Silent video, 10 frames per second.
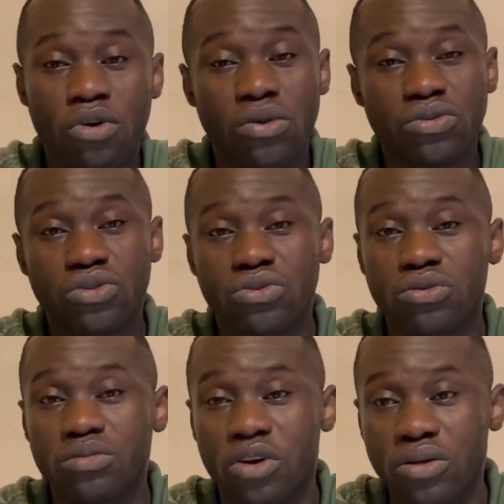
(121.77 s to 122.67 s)
month,
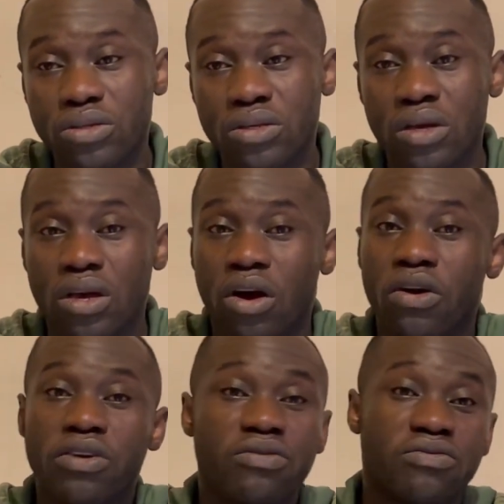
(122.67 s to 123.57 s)
2 months,
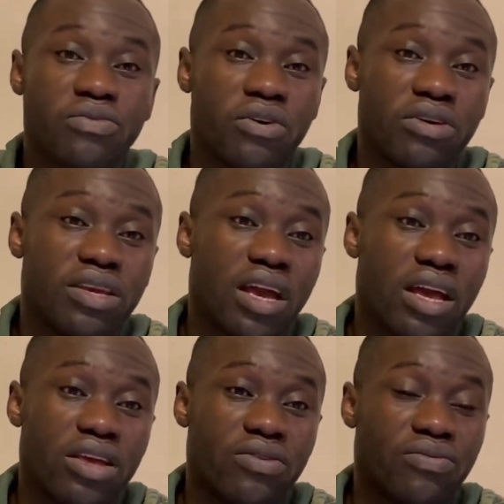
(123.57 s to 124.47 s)
or even for a
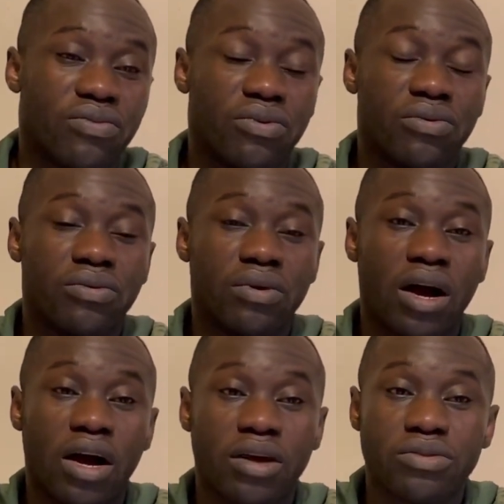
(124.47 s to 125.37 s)
year if you
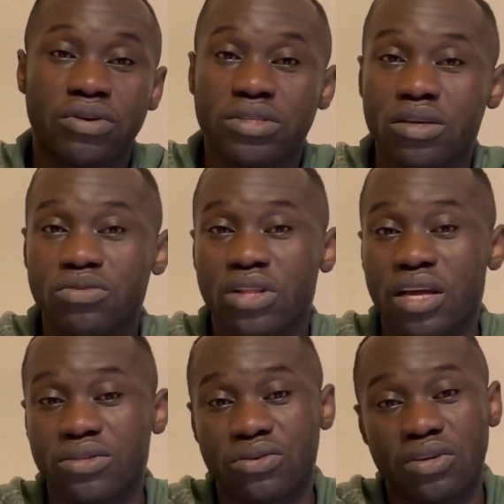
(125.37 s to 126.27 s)
are not able
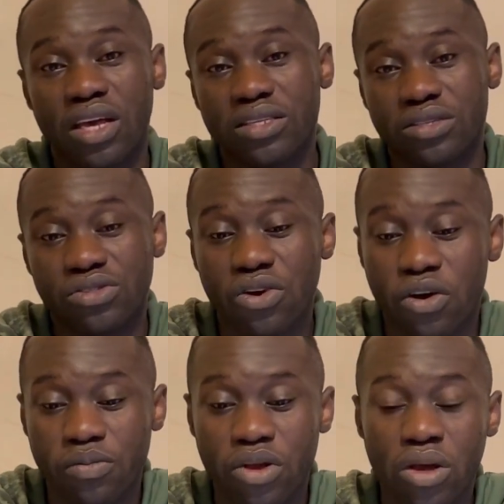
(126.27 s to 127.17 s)
like to get a
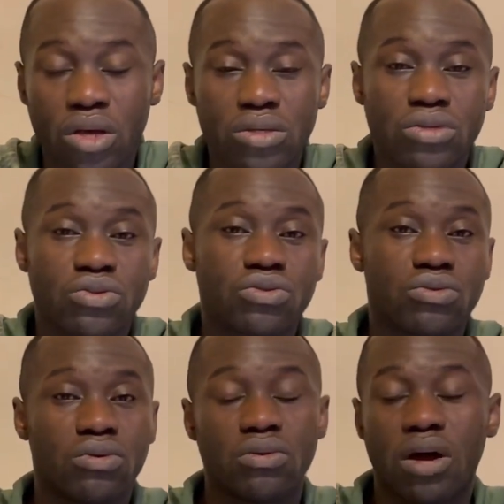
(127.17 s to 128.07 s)
job.
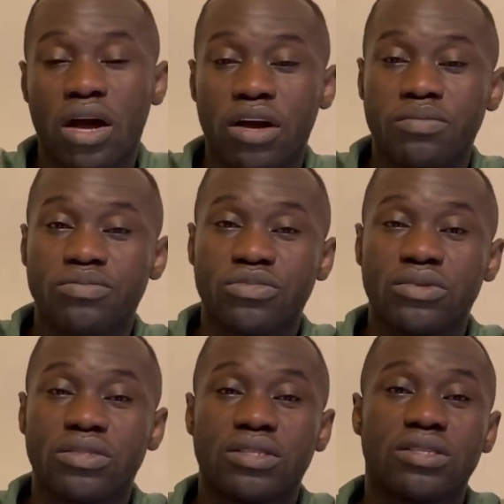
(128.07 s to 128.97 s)
So
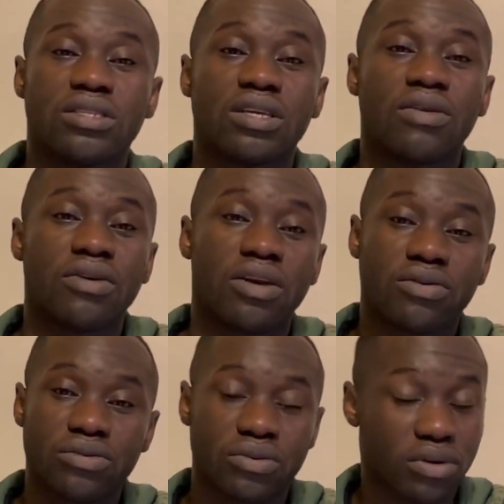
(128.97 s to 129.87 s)
this is how you are
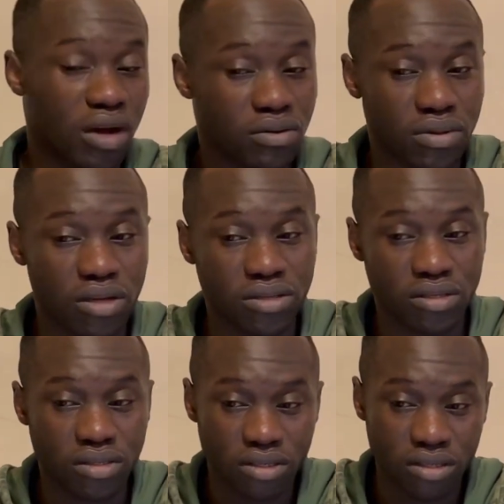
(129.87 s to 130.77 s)
going to calculate
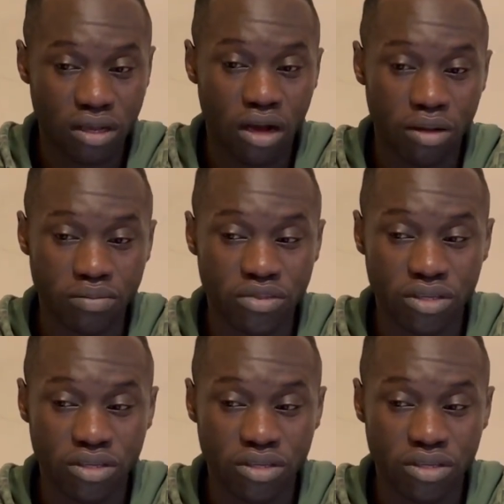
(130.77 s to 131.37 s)
this proof